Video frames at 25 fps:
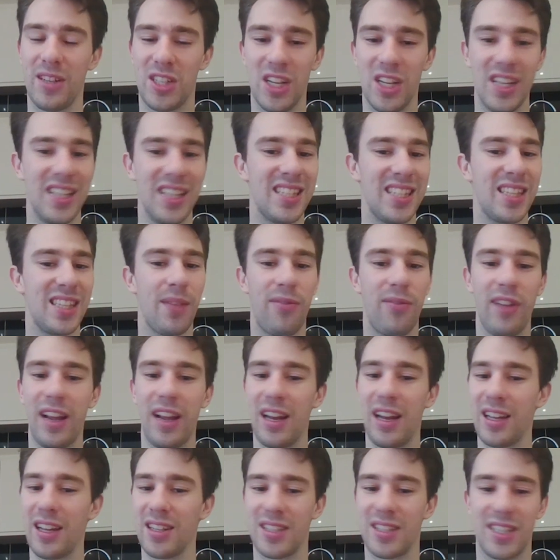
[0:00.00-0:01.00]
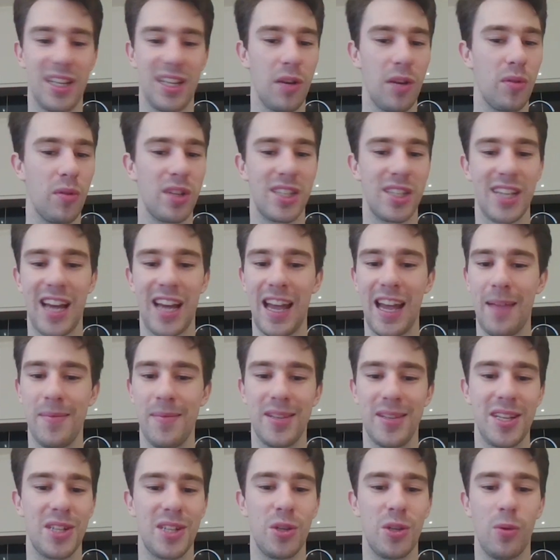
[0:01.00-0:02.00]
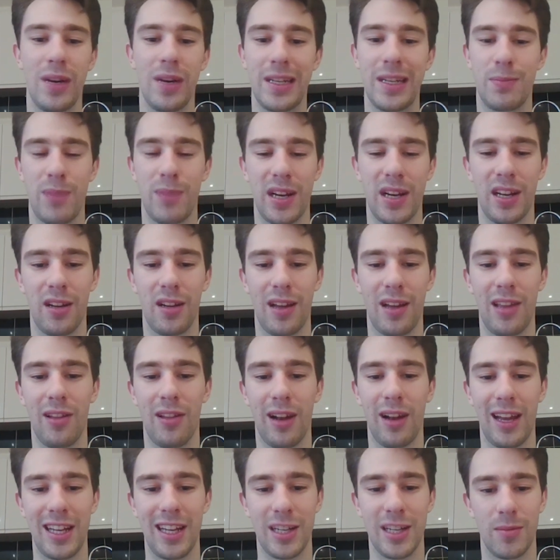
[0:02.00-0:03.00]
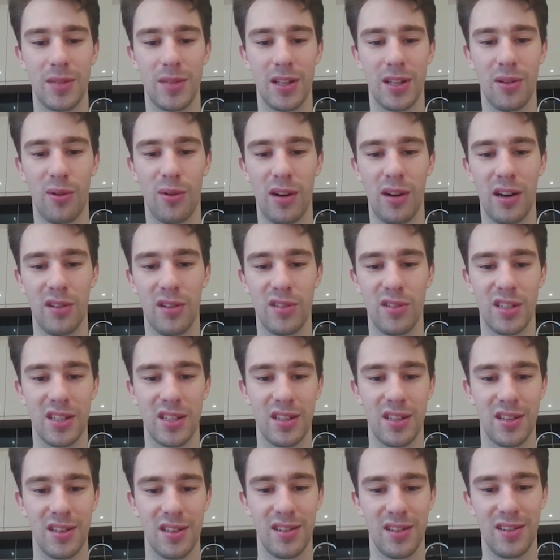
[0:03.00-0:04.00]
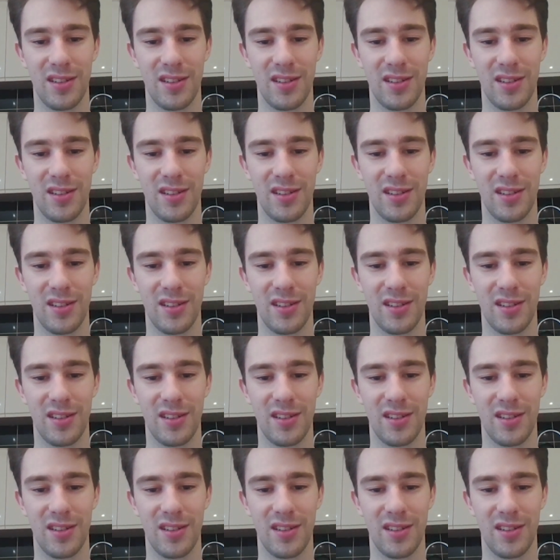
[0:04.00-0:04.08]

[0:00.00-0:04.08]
Is the feeling still the same as it's always been in the lead up to the Worlds?